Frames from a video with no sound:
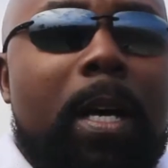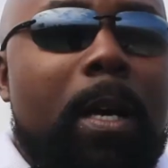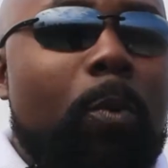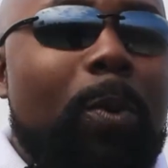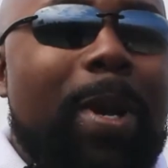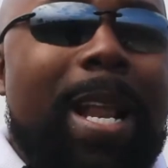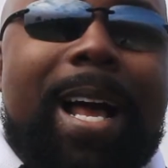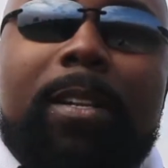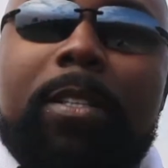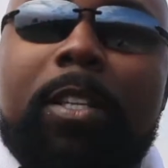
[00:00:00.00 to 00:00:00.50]

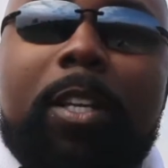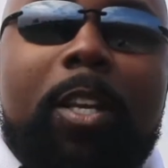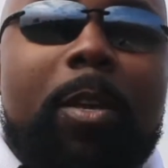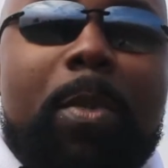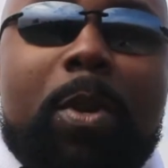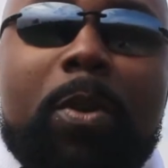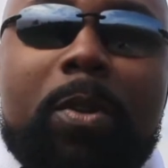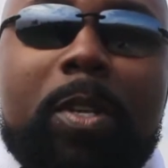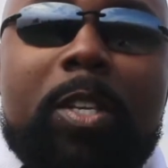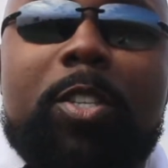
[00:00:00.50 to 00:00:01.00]
Without the
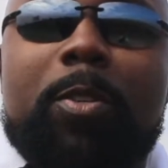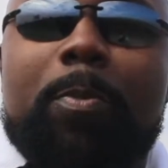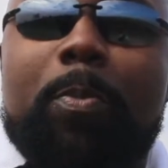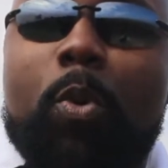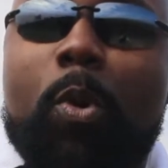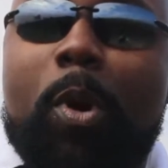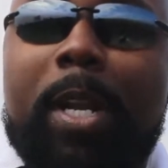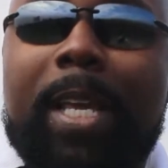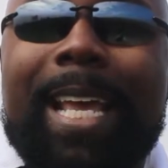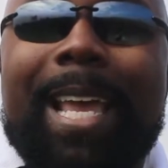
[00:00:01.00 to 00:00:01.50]
community
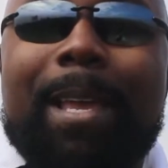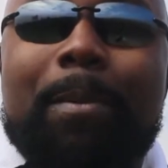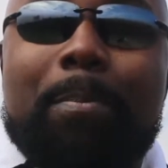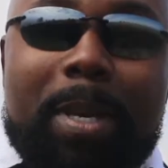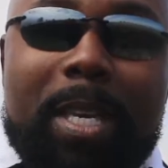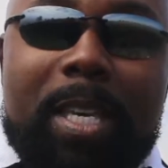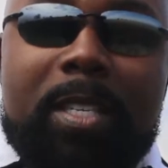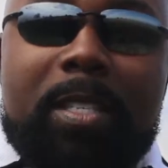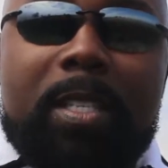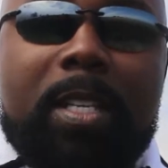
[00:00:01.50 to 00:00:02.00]
supporting a
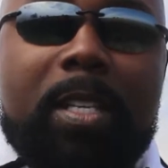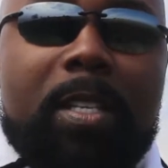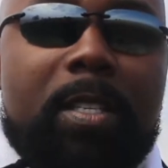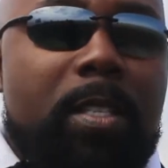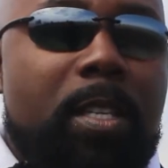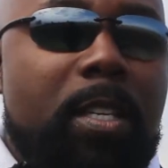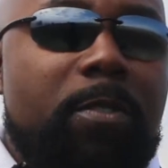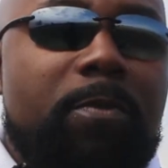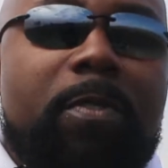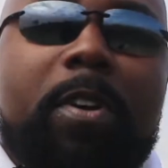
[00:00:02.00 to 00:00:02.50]
business,
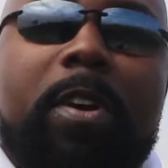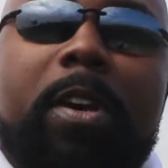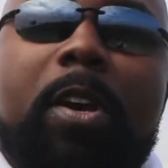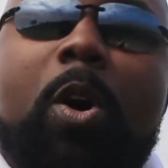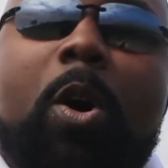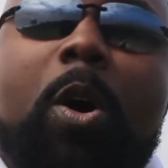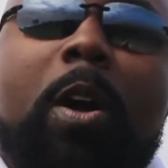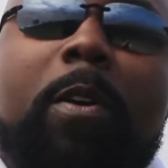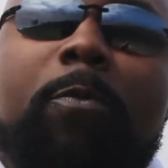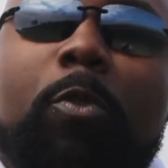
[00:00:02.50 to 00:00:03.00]
it's very
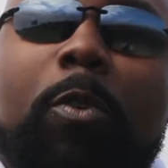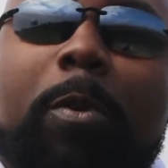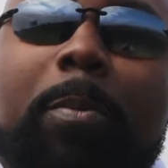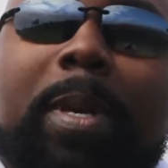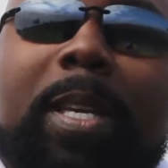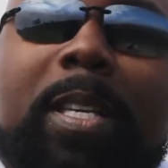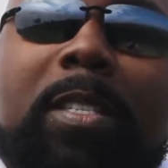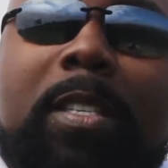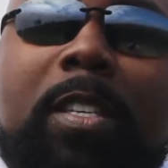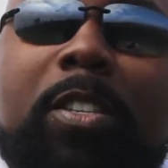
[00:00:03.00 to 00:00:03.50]
hard for a
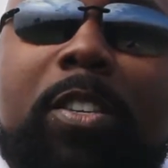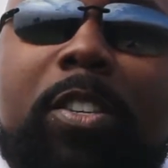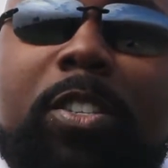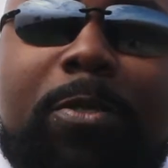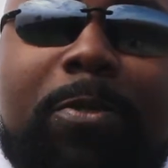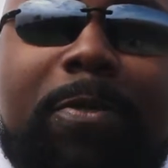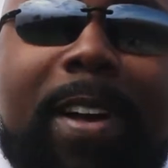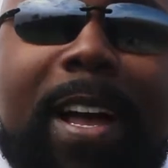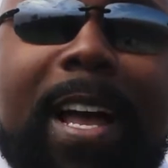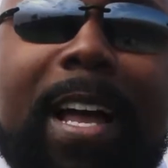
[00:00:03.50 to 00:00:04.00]
business to
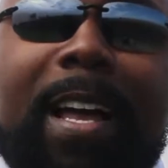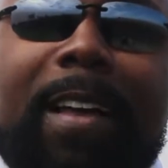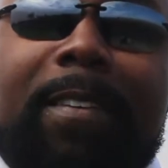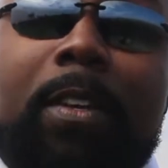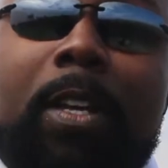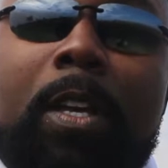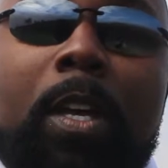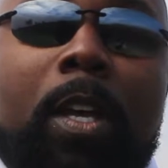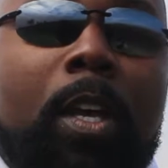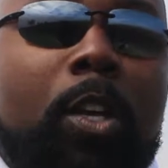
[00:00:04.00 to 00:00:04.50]
survive.
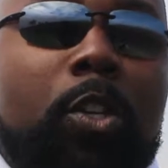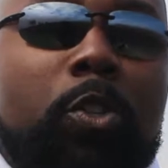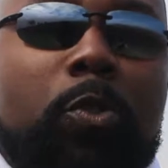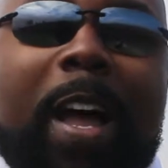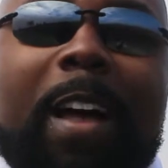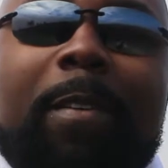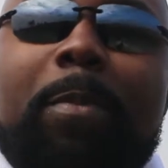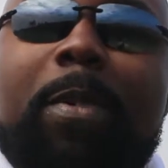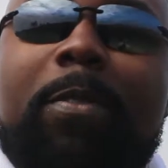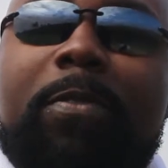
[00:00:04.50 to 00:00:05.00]
So
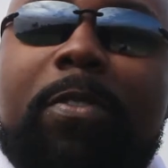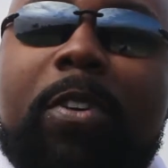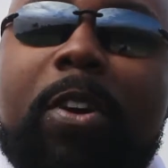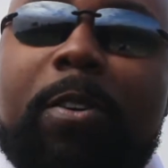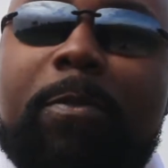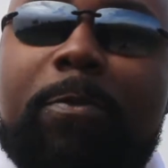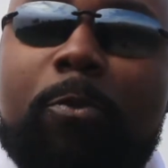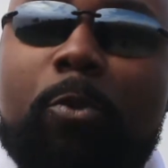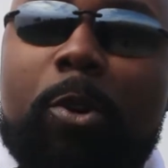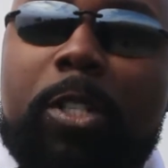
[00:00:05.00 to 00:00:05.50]
I've been
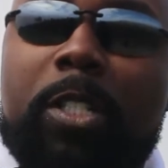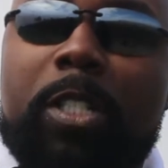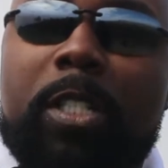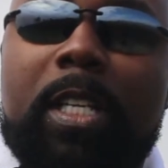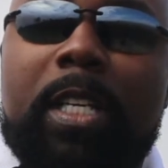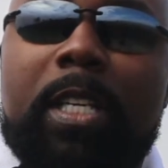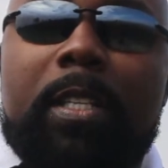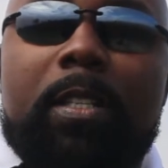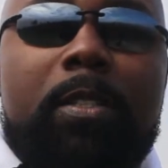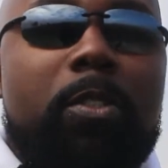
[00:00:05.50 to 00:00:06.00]
very
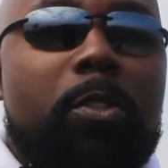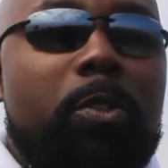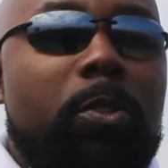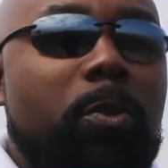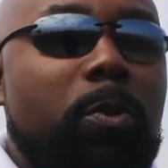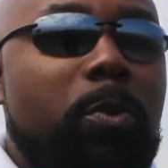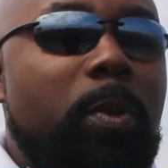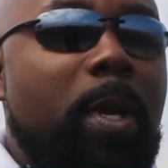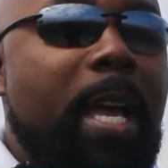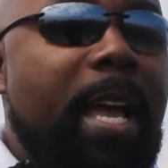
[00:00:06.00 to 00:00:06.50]
fortunate
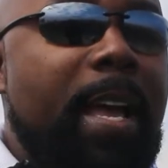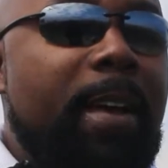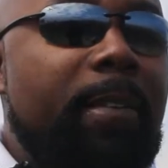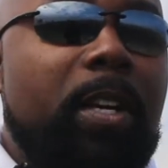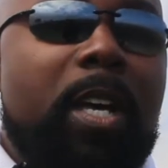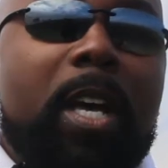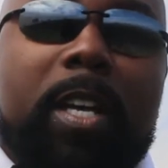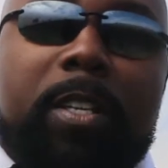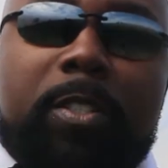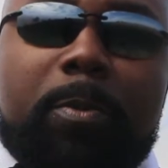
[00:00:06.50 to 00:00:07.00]
to have
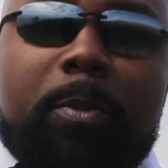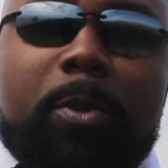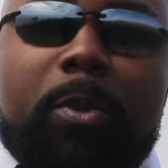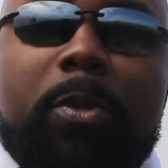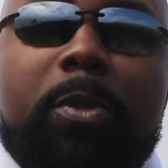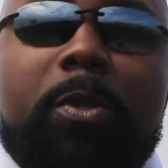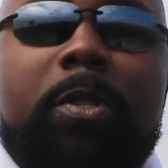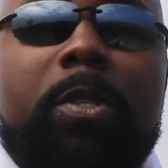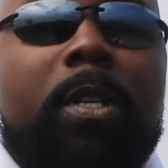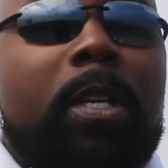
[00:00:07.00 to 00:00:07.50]

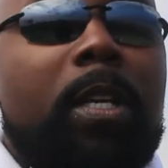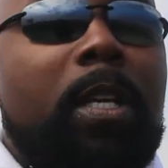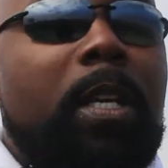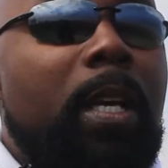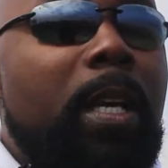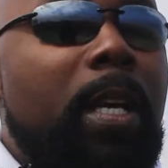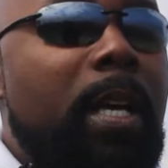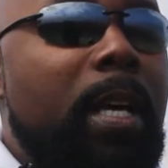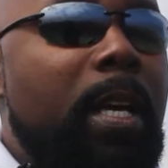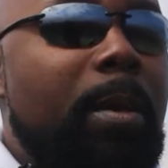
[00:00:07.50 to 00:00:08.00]
customers,
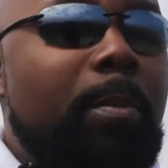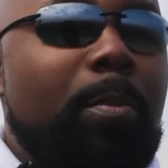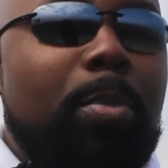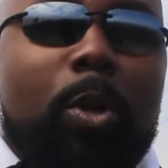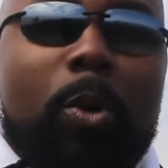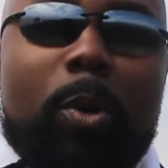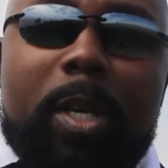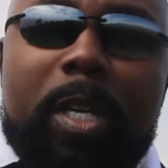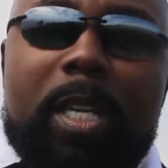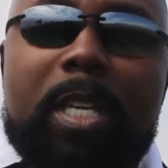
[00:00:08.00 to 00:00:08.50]

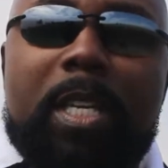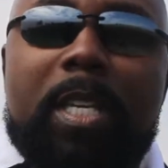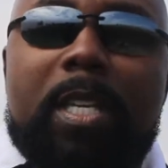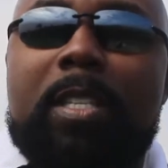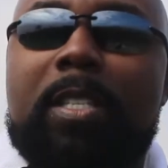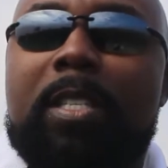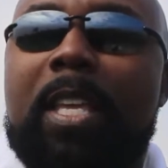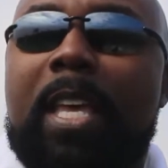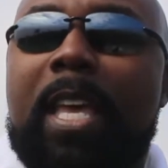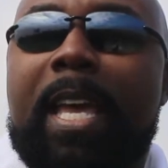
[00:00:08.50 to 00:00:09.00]

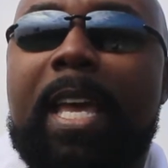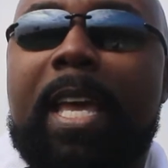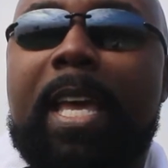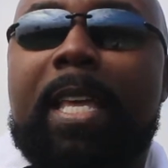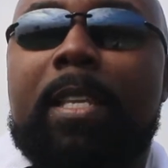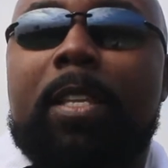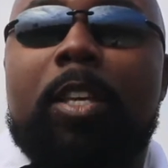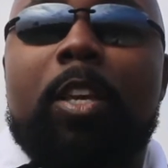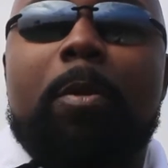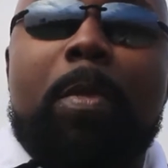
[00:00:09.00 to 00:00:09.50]
employees,
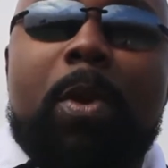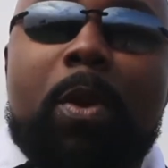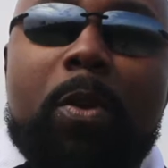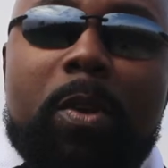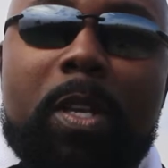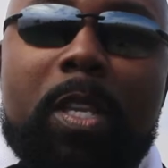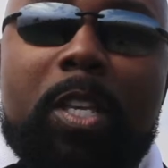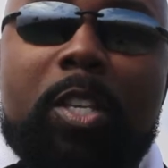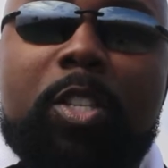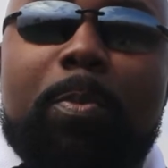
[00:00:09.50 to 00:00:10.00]
and
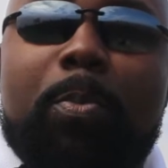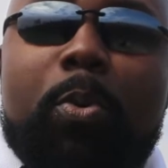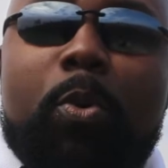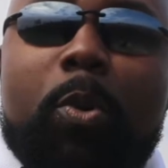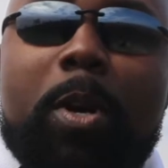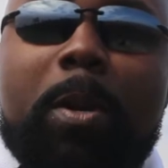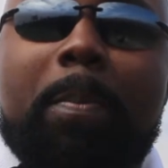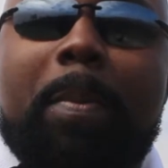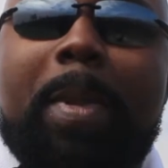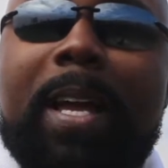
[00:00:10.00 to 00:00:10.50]
community
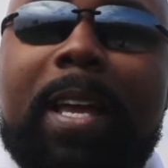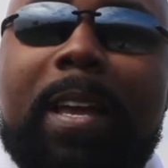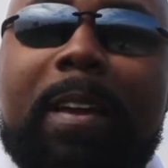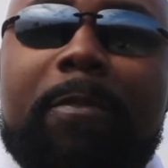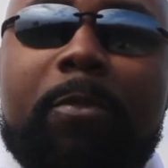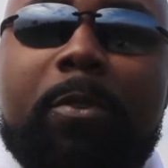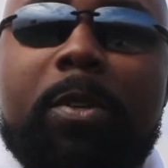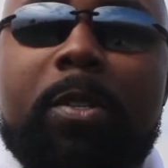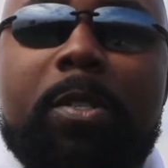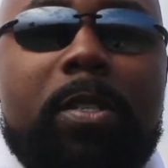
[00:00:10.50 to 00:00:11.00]
support my
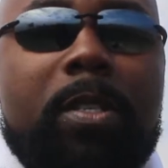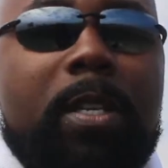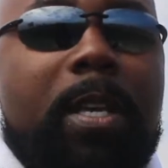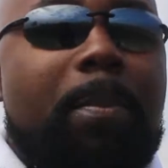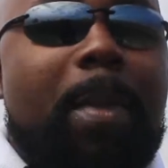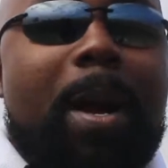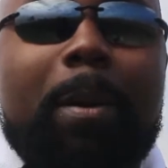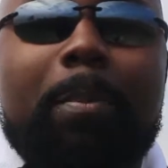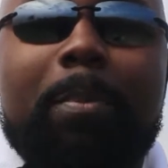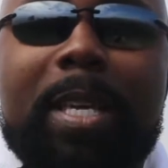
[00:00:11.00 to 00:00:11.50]
efforts in
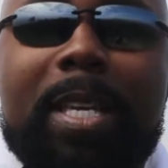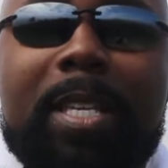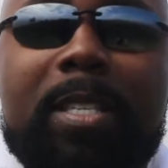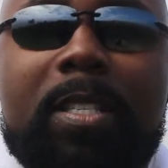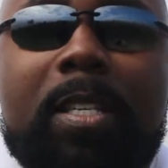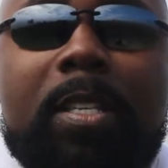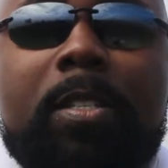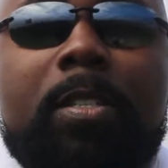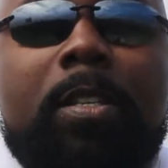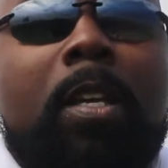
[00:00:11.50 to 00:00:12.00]
my
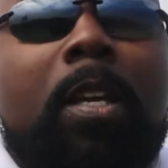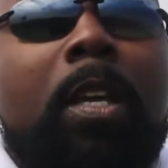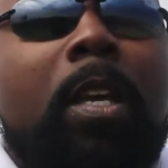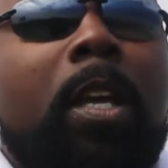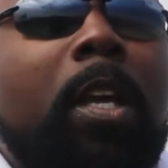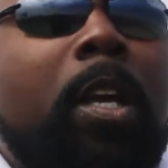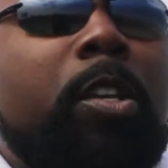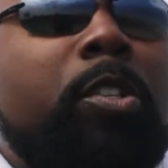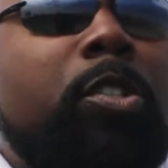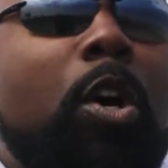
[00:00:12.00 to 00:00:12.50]
business.
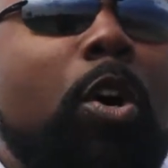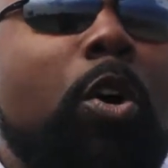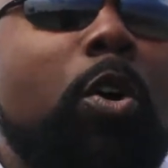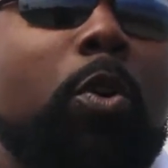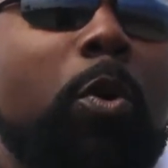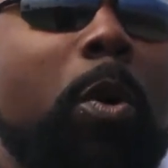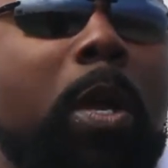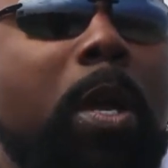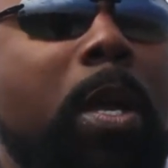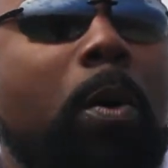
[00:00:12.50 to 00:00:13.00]

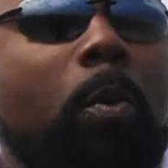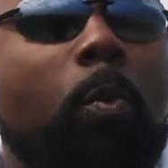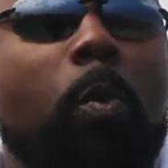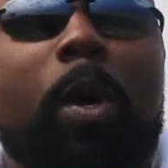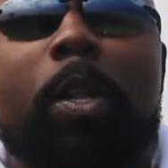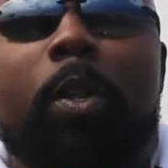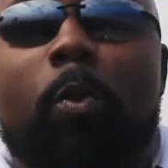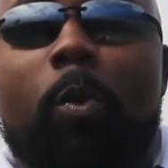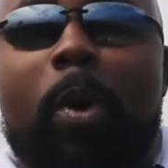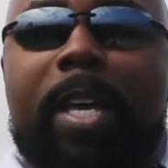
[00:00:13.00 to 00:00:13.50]
So one
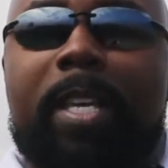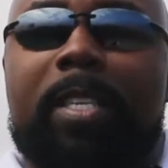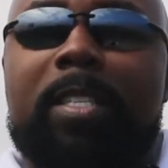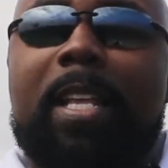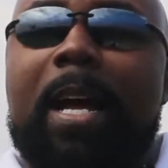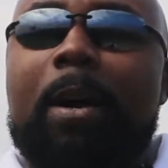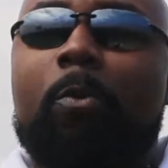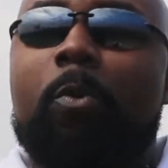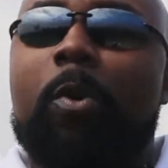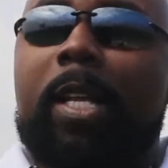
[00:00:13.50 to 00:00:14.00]
of the ways that
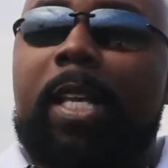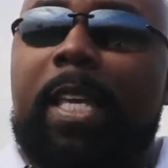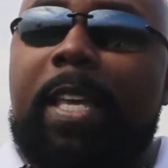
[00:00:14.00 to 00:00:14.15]
I want to